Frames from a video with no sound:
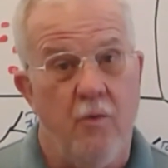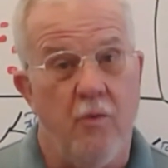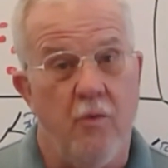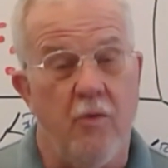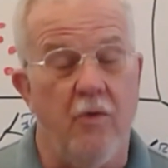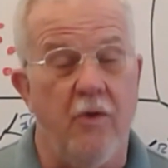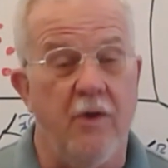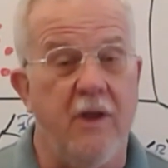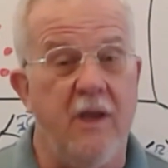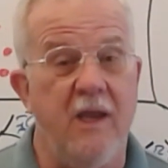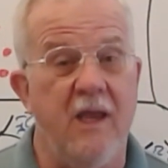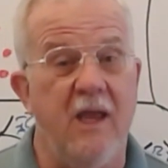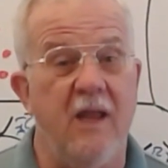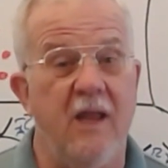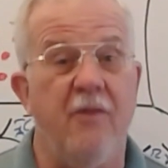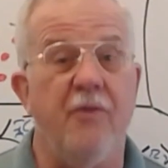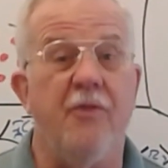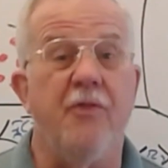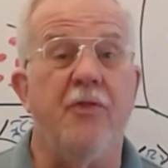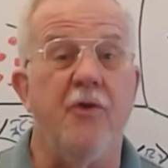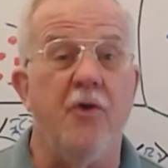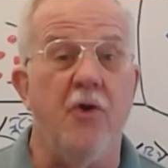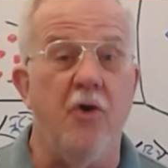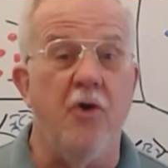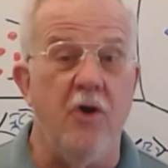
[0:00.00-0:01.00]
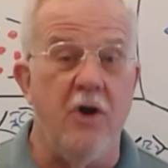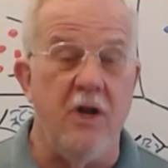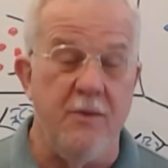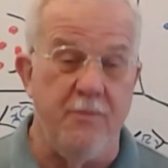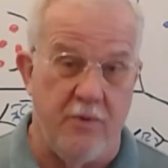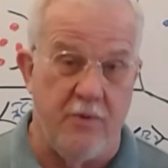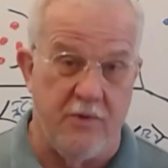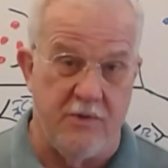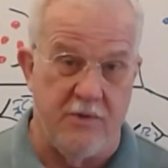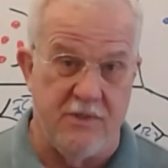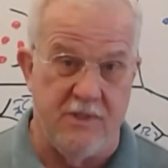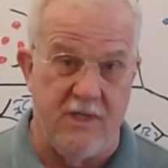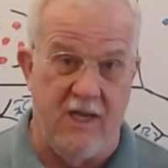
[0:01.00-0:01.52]
We're looking at
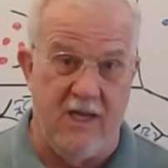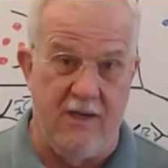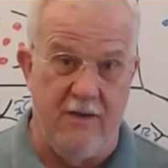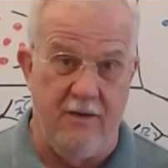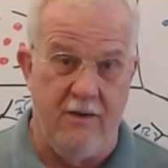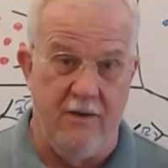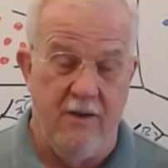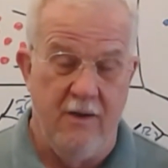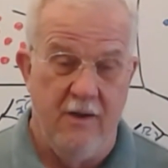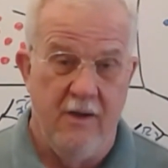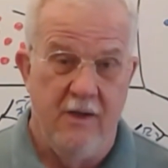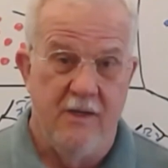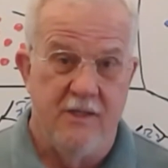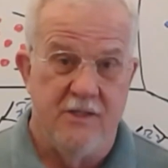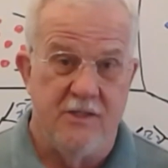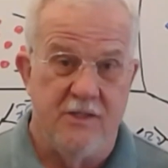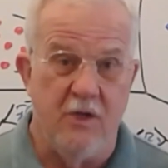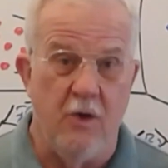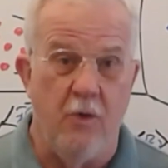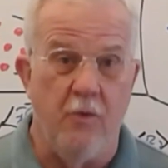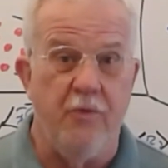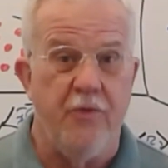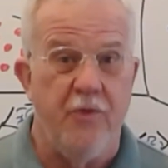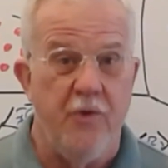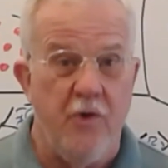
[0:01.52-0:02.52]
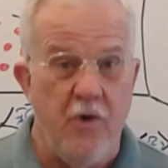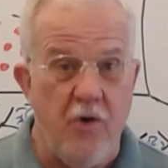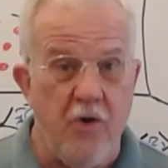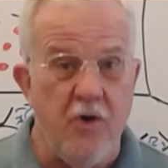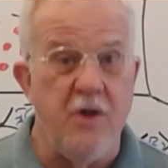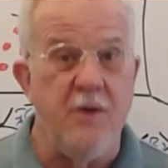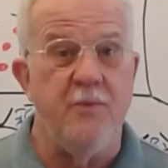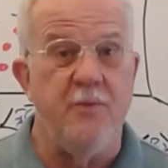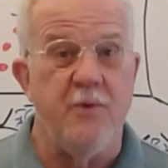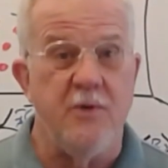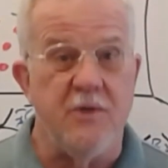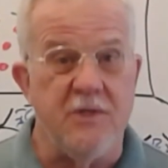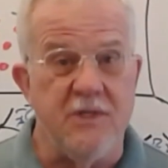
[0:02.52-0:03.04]
30%. So
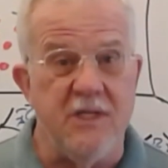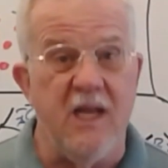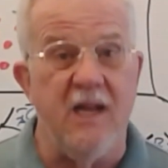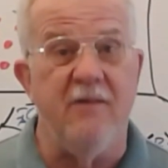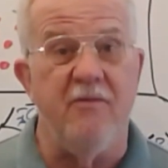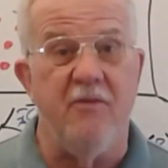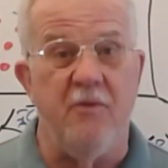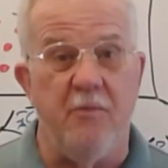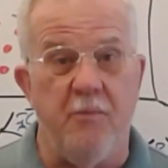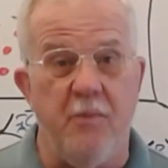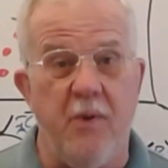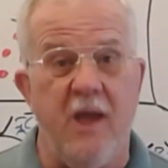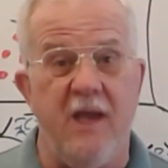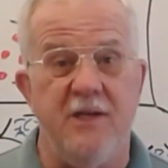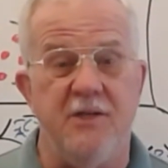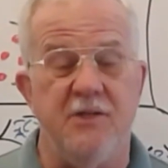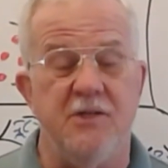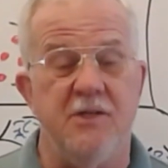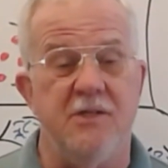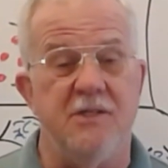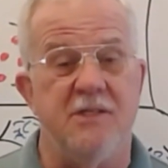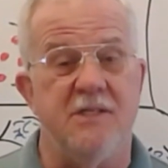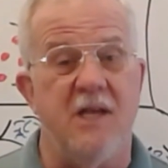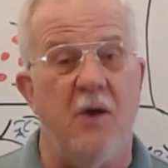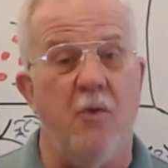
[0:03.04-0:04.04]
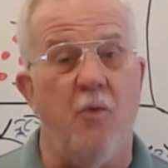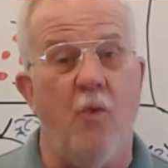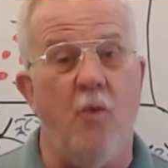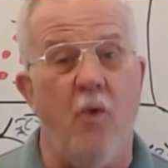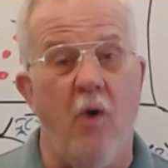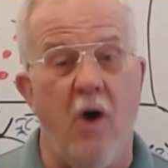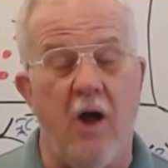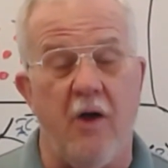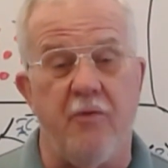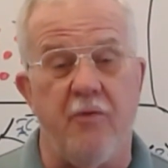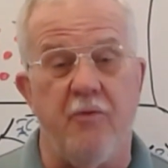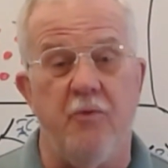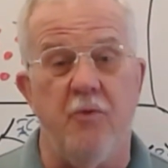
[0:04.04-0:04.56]
30% of the patients that
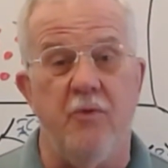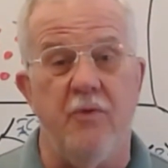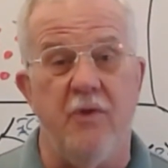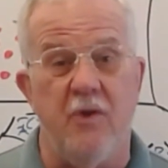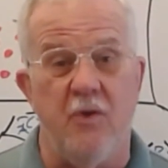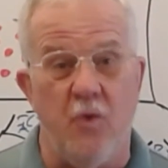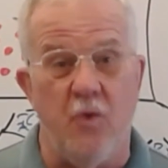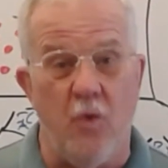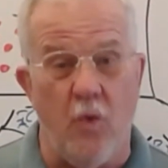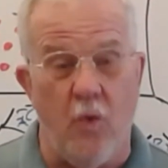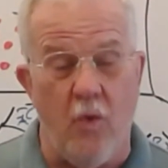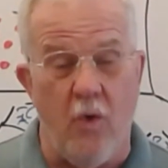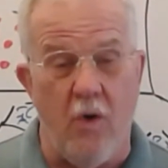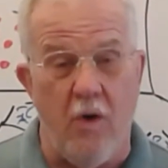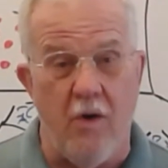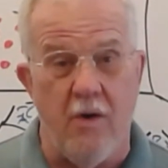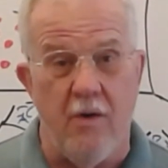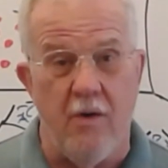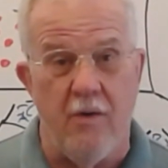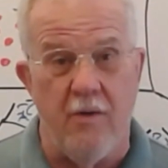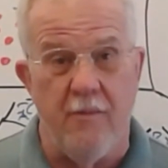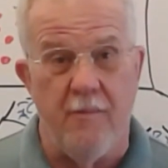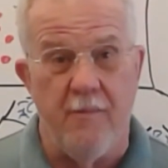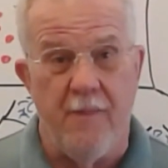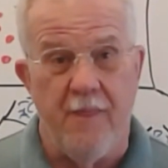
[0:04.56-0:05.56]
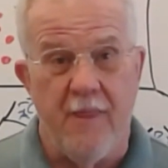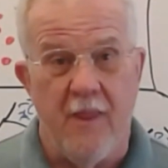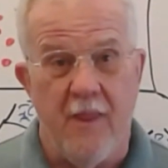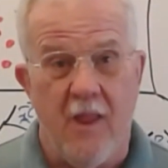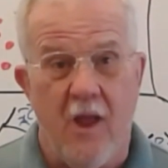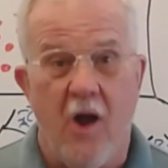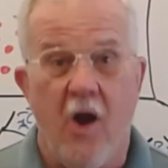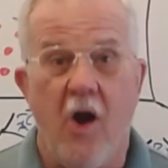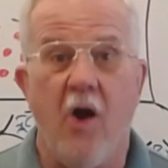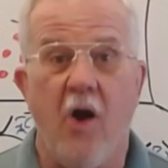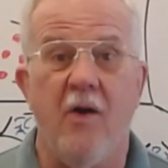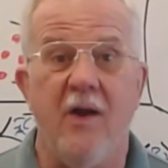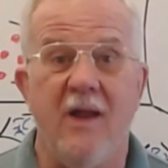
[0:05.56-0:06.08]
walk through the door
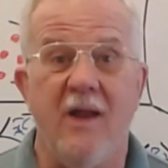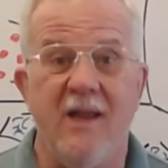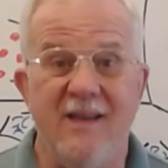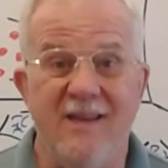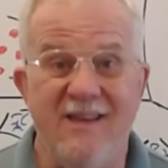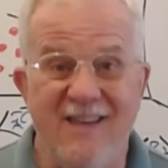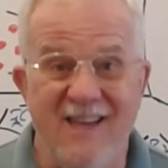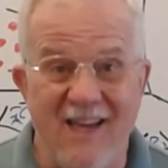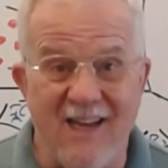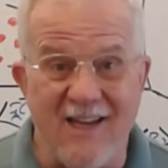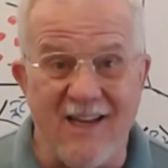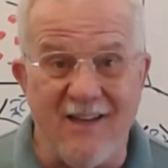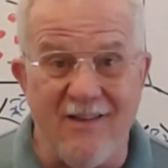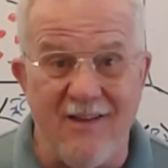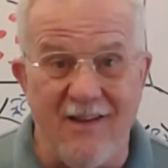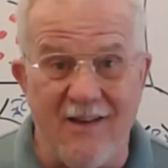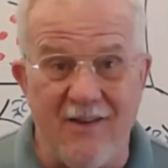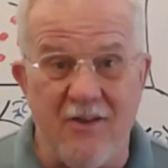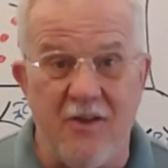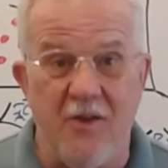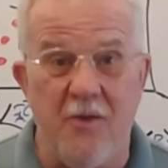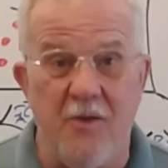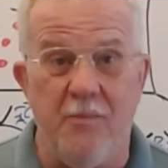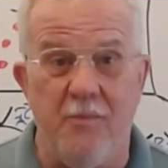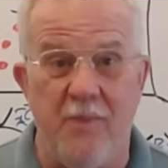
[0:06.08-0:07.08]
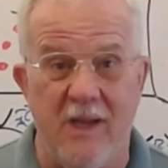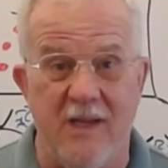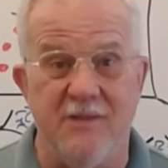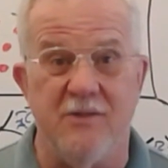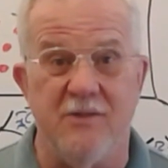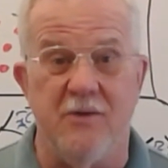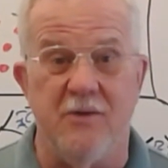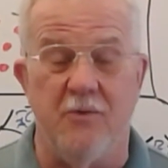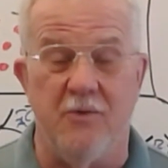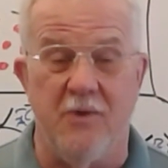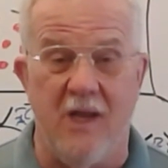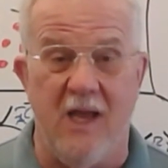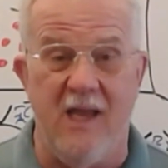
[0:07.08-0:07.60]
are addicted to
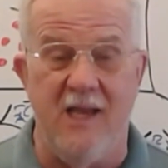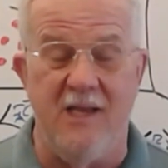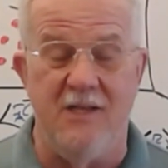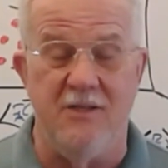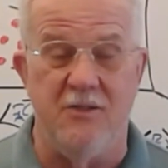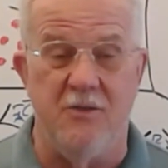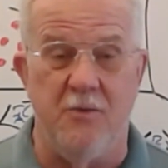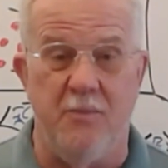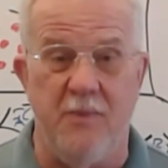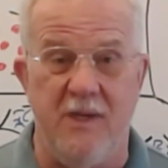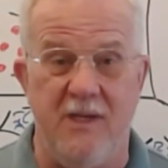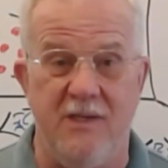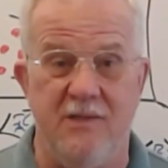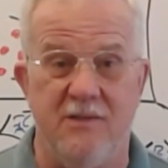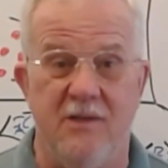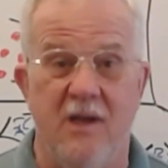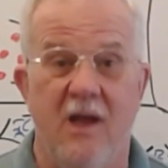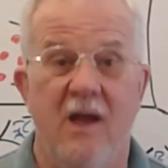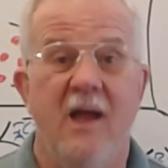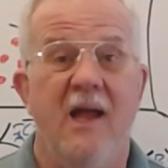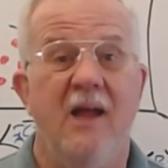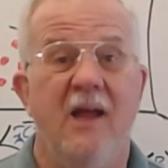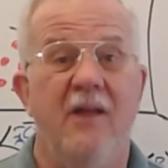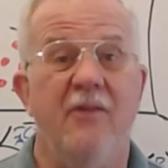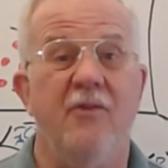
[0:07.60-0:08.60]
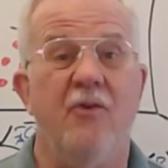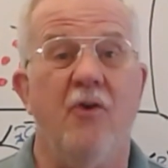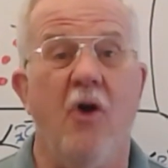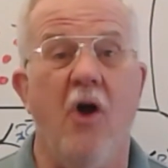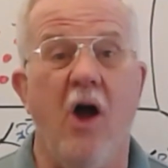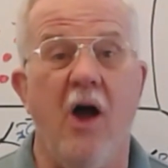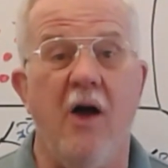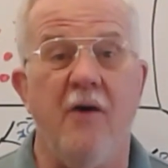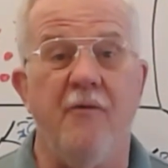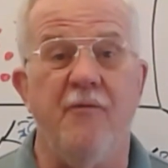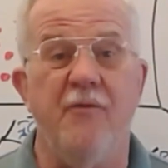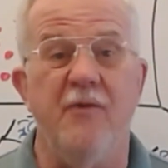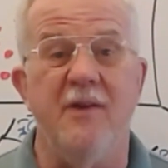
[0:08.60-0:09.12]
benzodiazepines, and they're
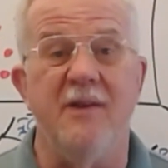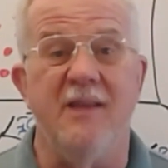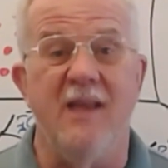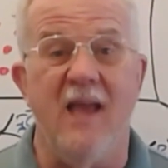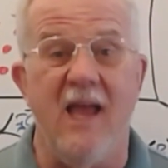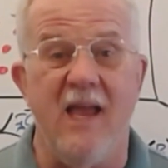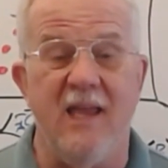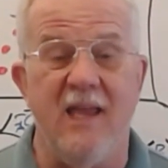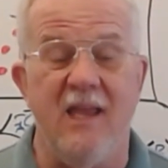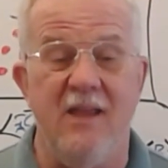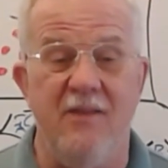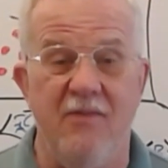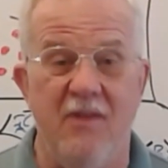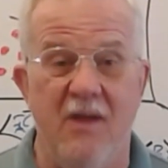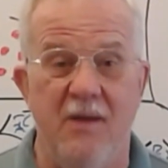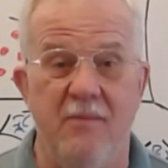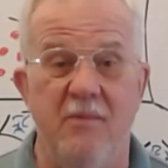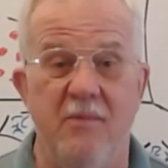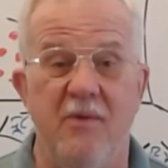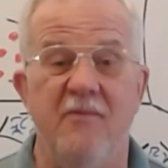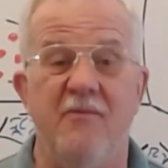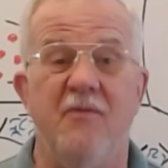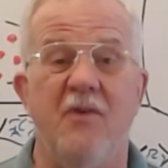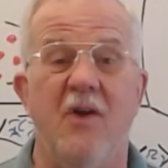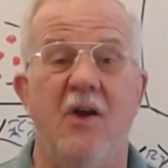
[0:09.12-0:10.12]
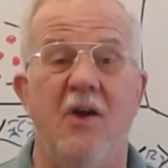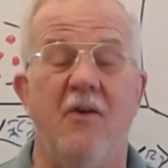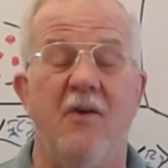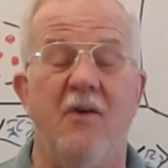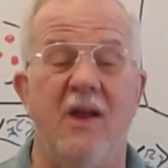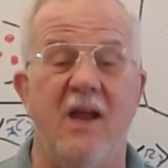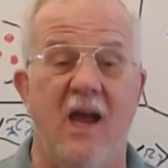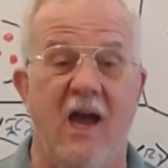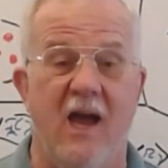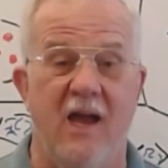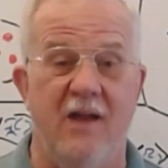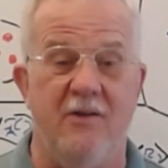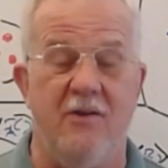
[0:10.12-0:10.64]
often taking them in
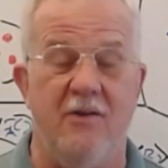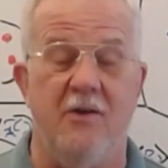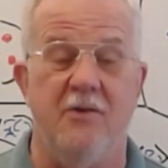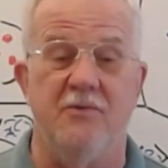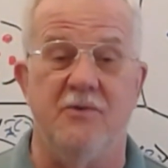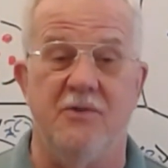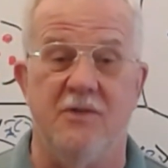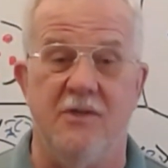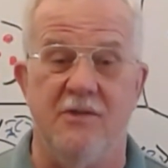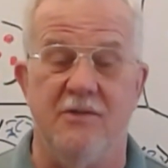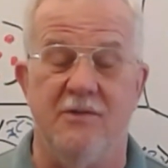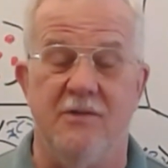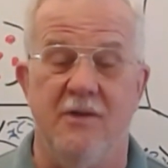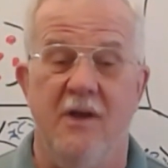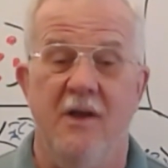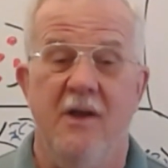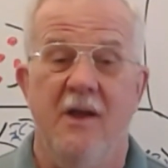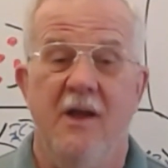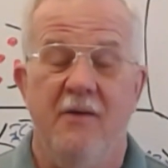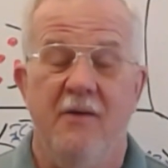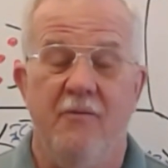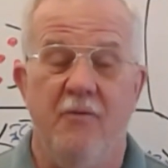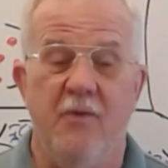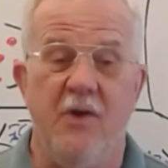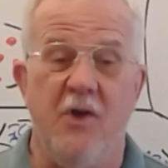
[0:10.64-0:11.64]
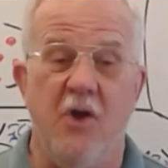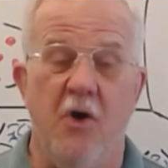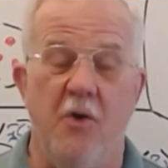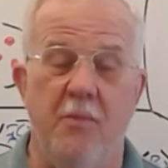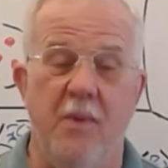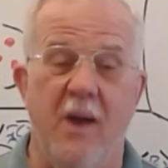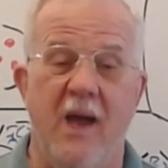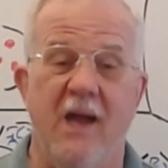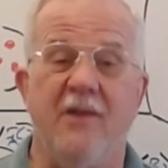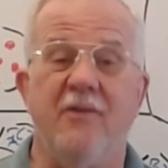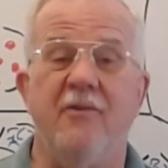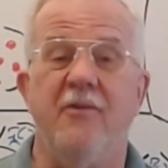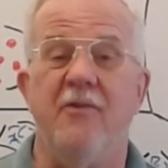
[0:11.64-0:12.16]
very high doses. If we go
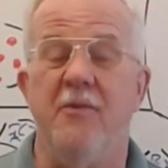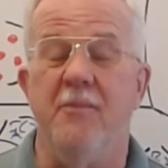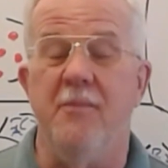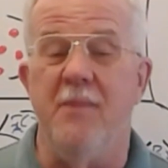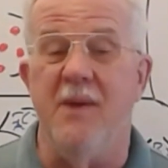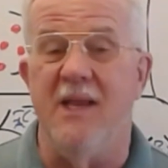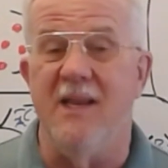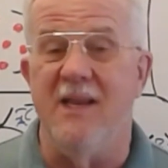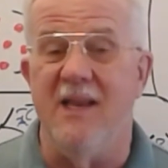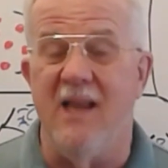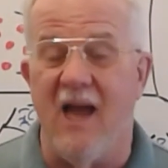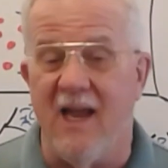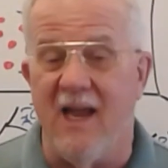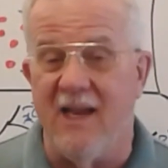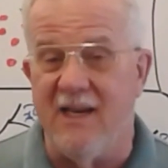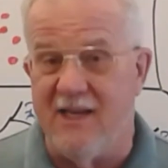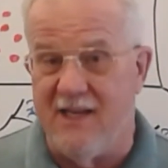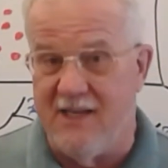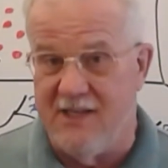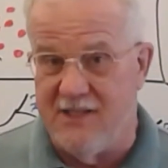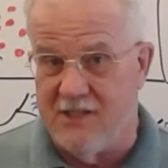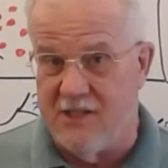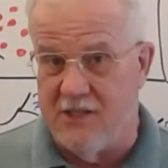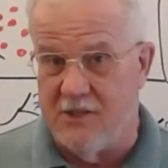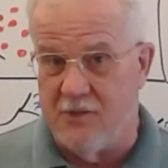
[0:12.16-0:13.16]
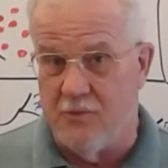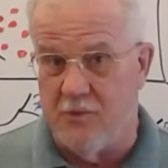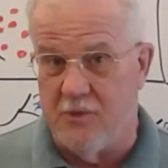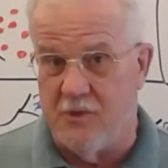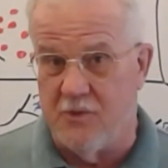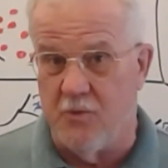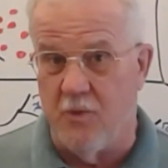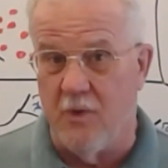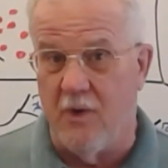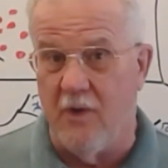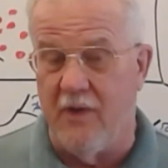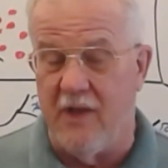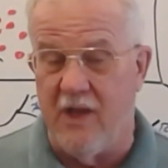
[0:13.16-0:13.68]
back to the mid-90s, this
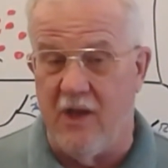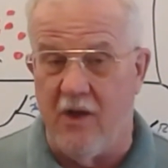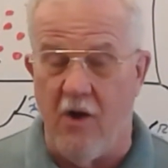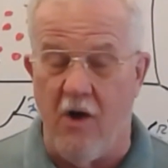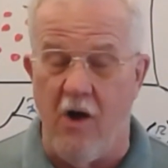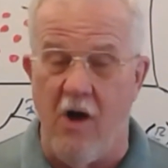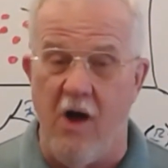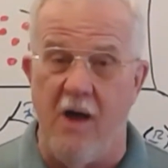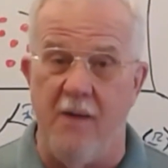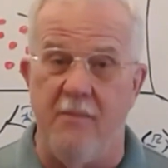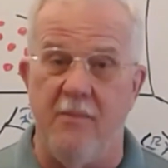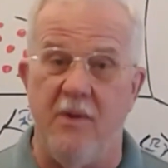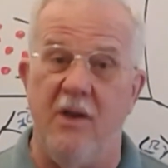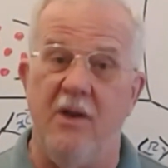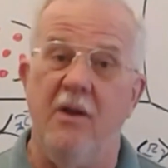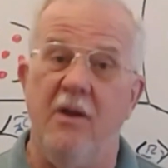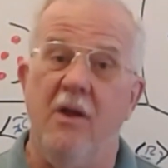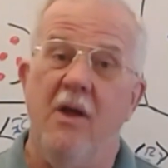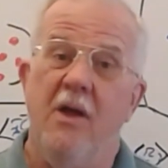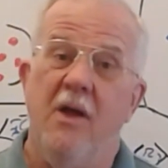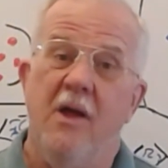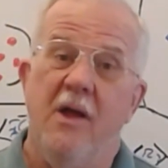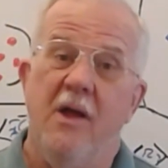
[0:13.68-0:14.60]
was really common